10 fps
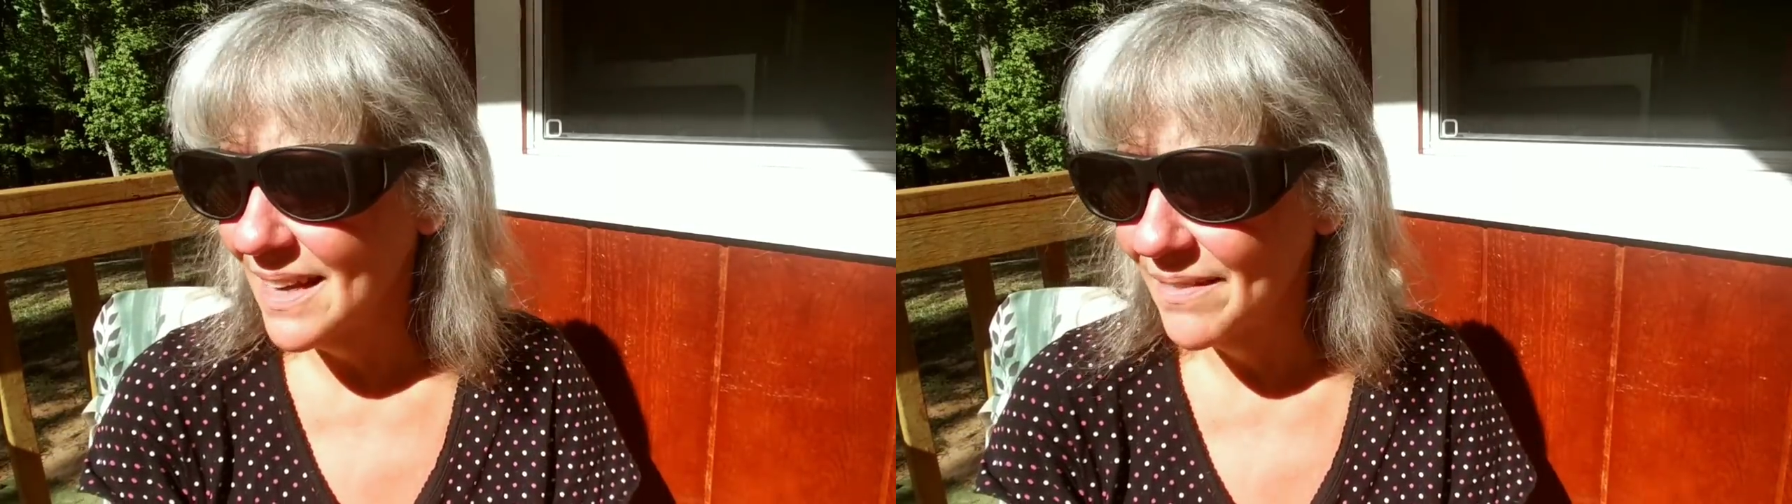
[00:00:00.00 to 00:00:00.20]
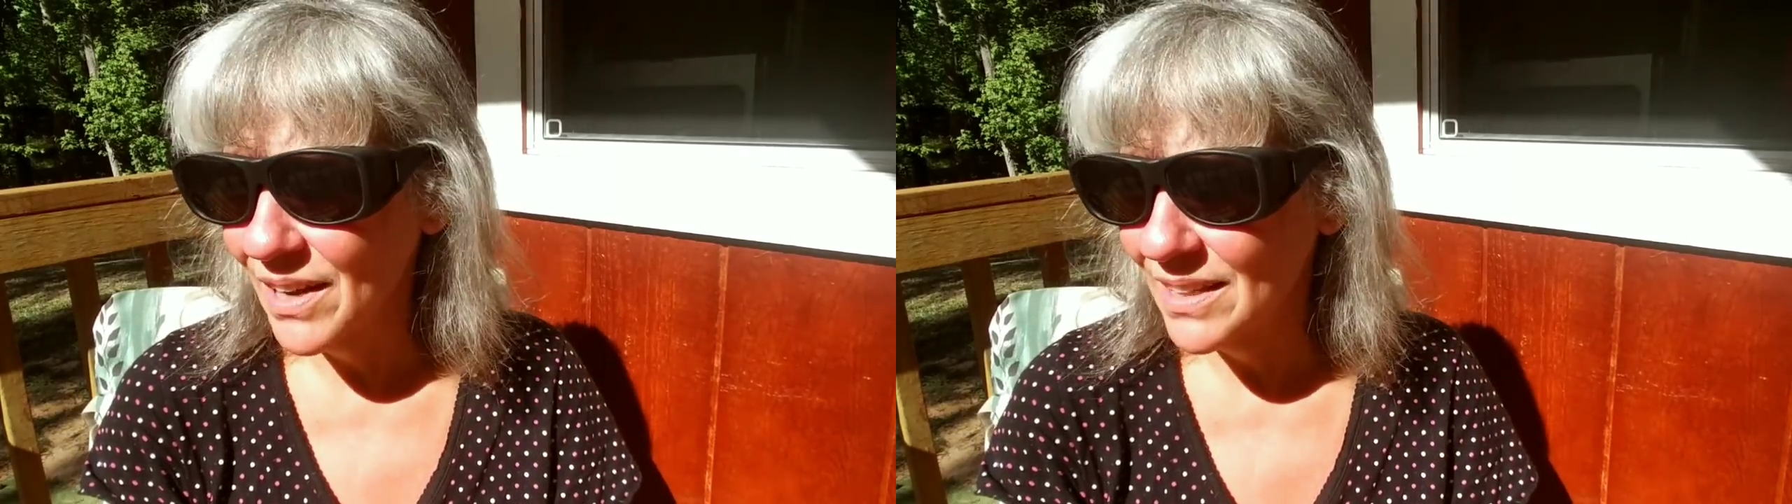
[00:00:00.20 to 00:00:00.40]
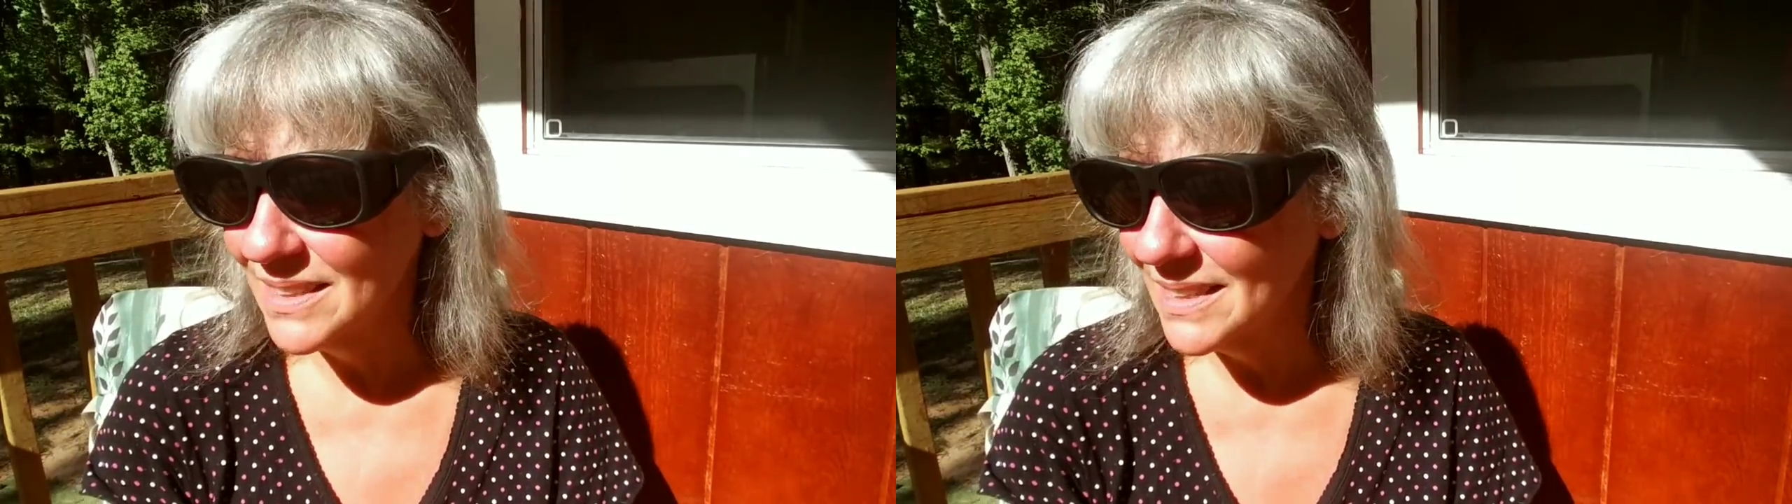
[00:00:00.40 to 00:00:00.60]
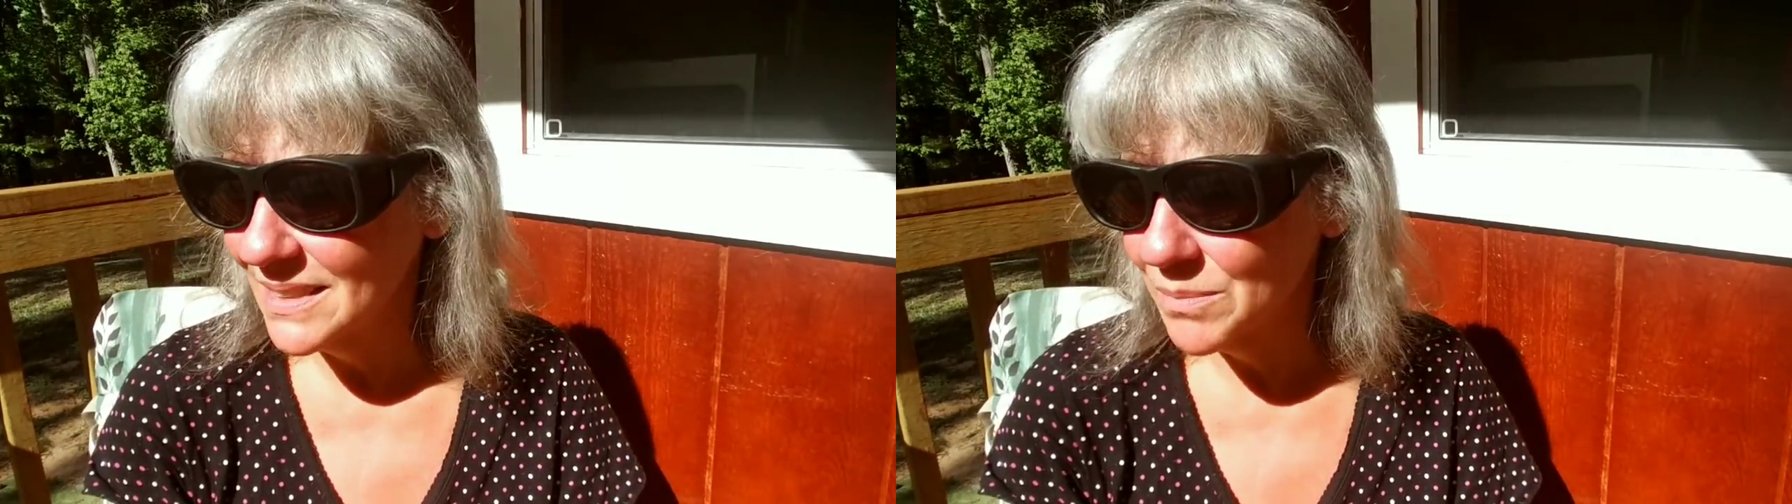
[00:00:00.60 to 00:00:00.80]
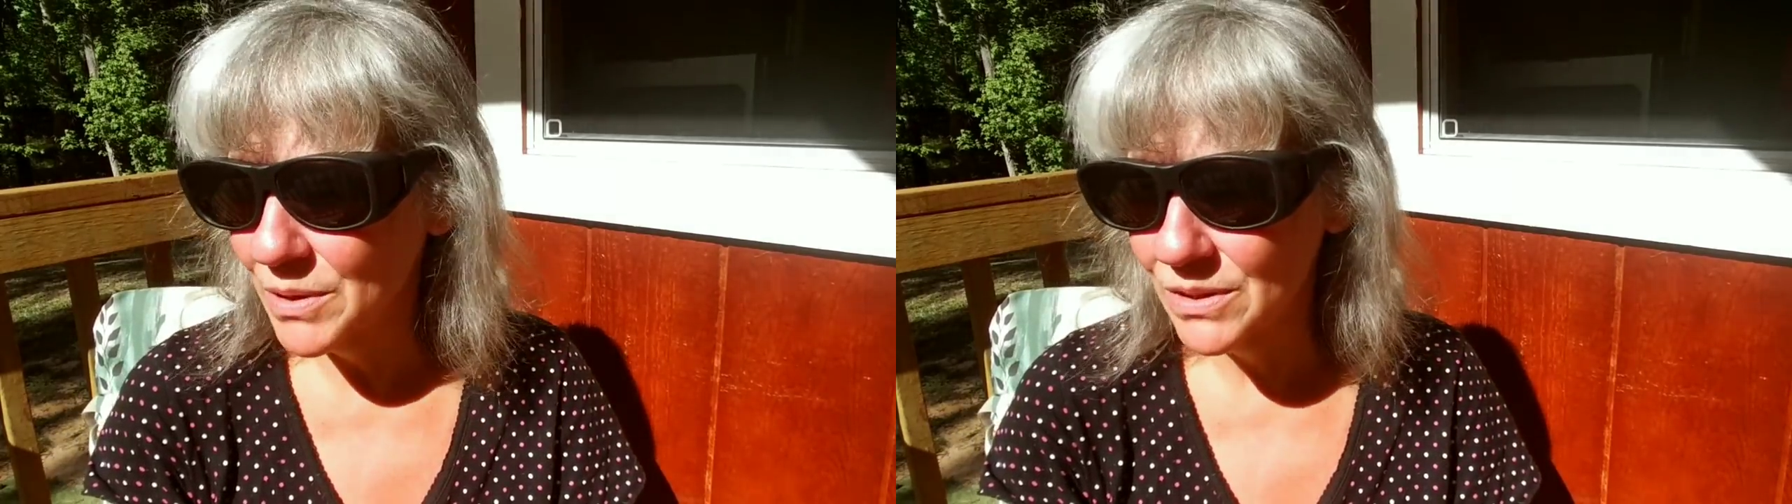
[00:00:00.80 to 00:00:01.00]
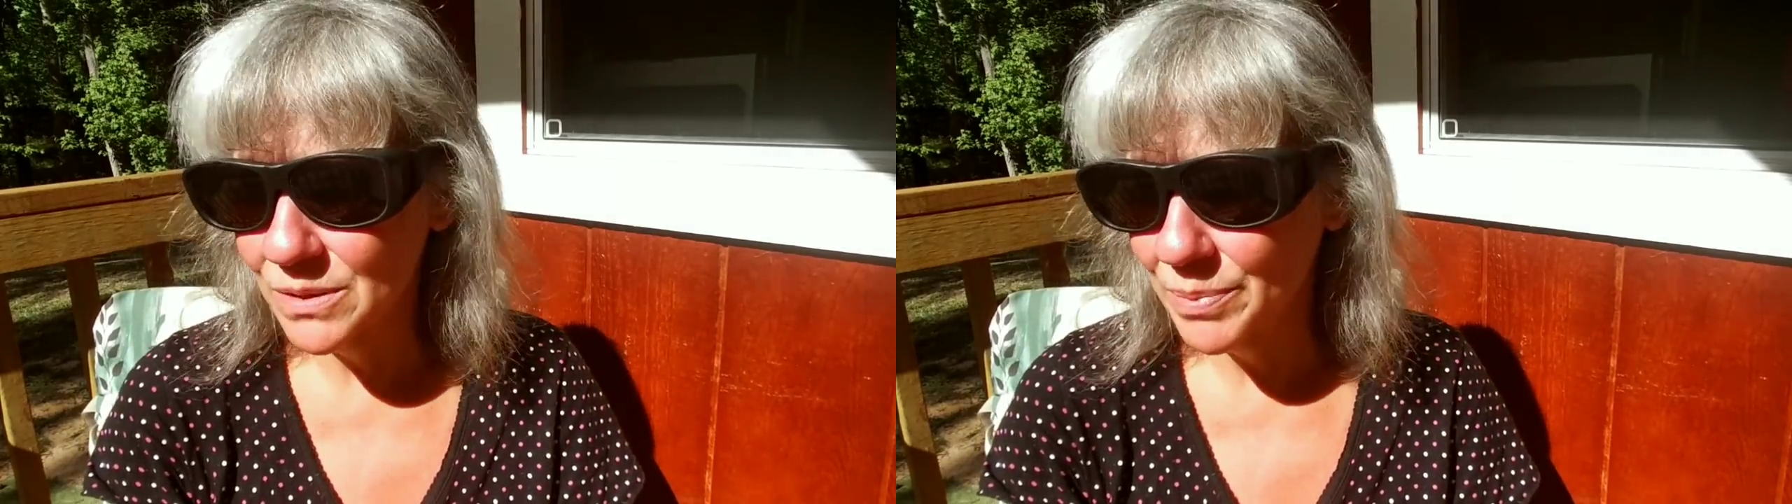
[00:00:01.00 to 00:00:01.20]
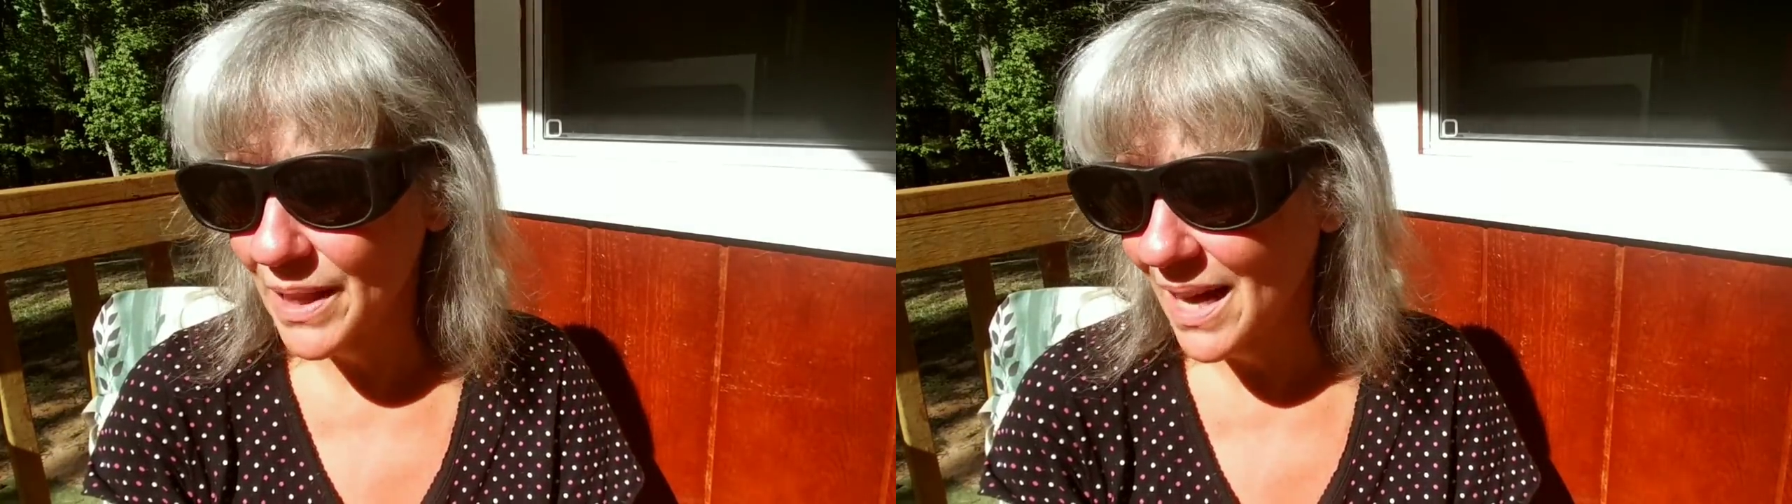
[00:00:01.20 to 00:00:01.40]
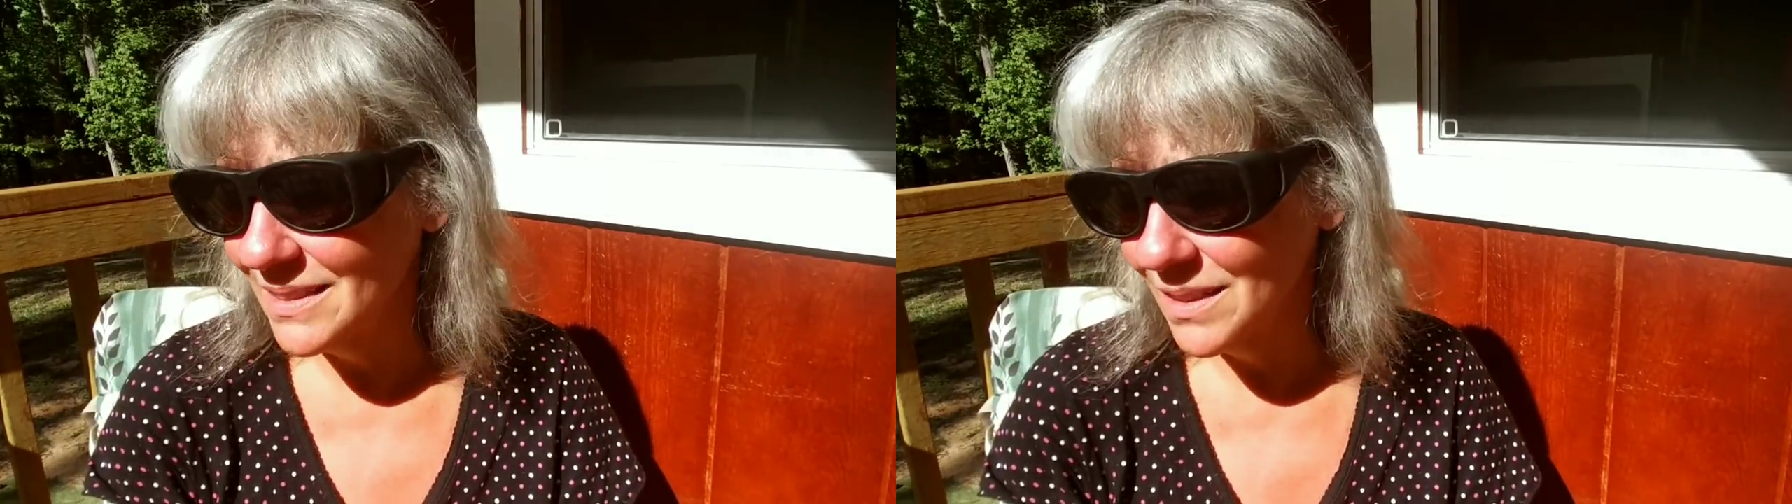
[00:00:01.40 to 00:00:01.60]
I've got to get some other
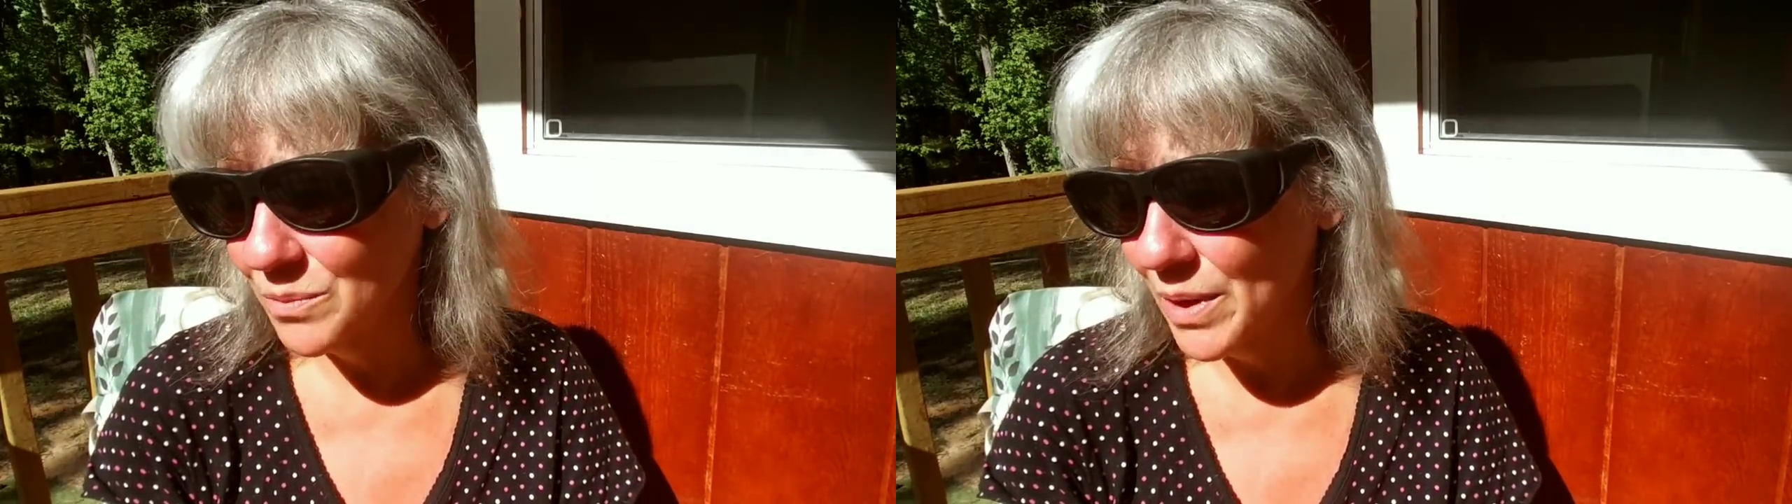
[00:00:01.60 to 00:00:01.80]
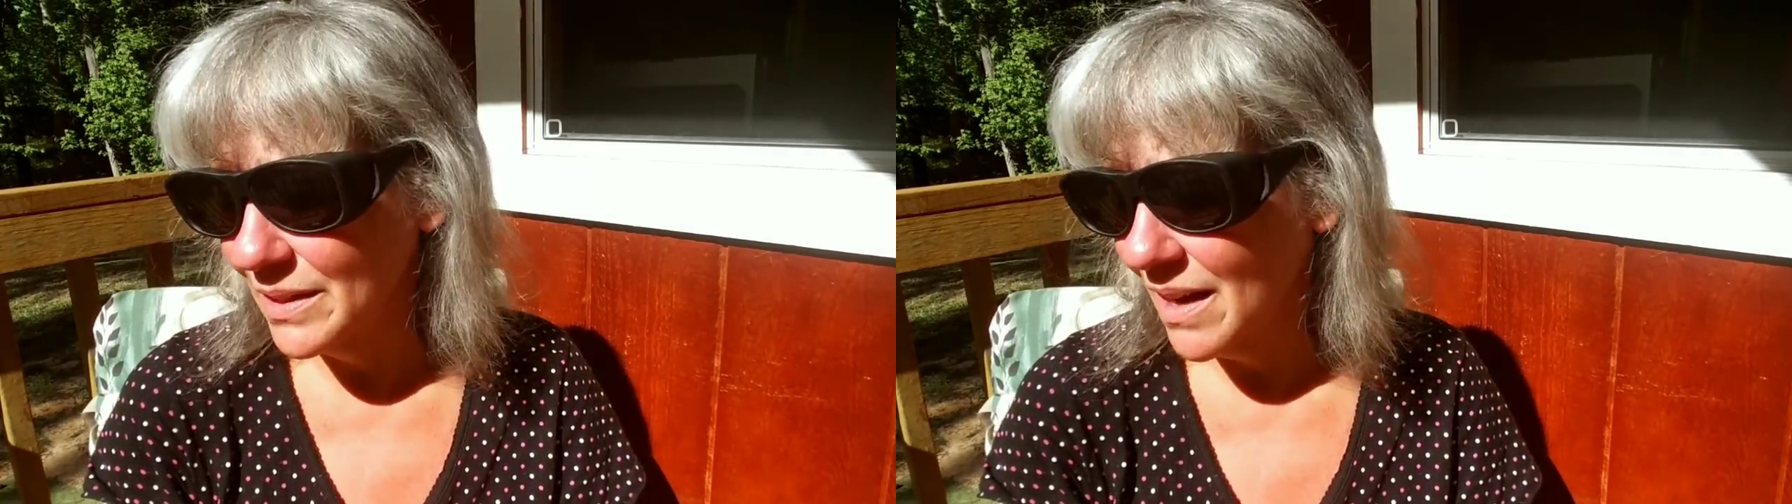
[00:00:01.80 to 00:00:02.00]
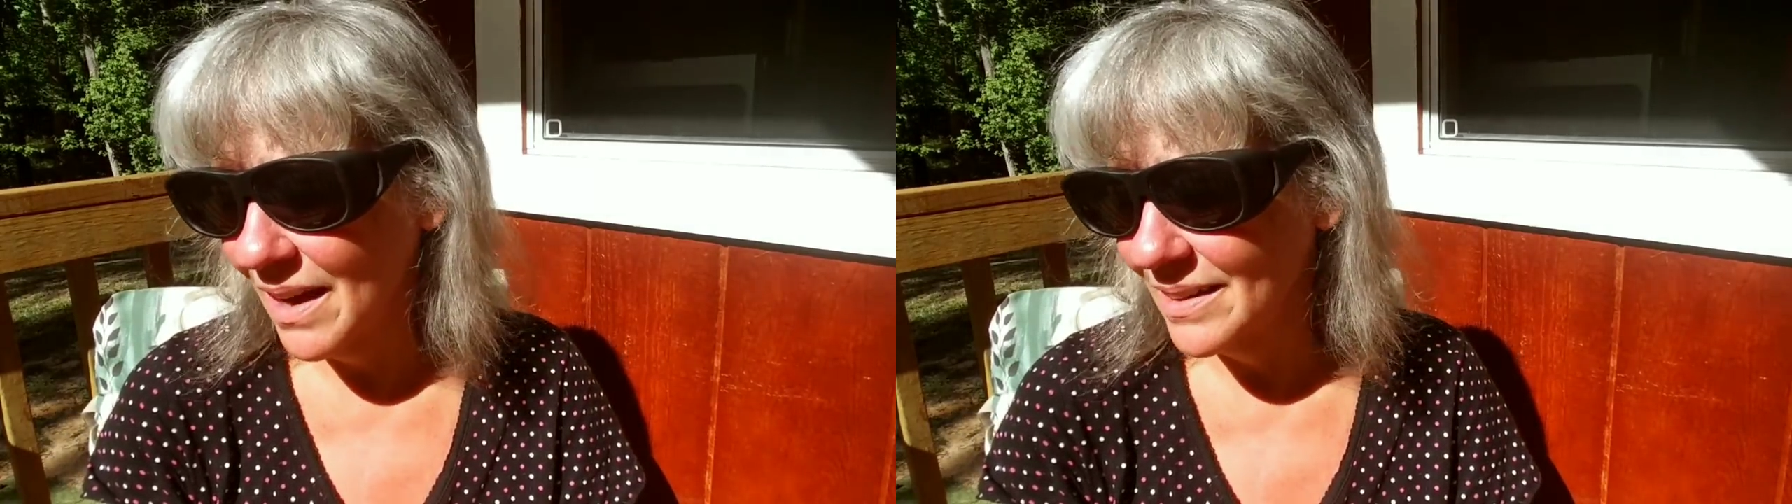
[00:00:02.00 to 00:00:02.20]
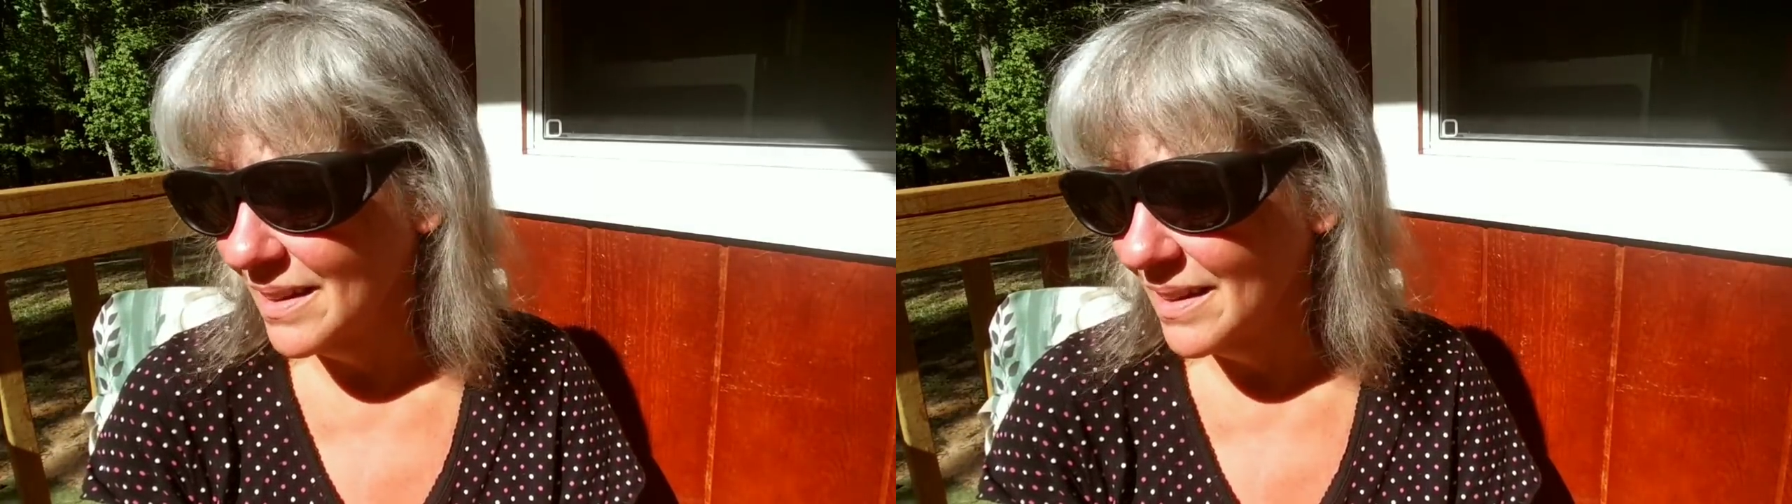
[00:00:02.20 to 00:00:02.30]
supplies and whatnot.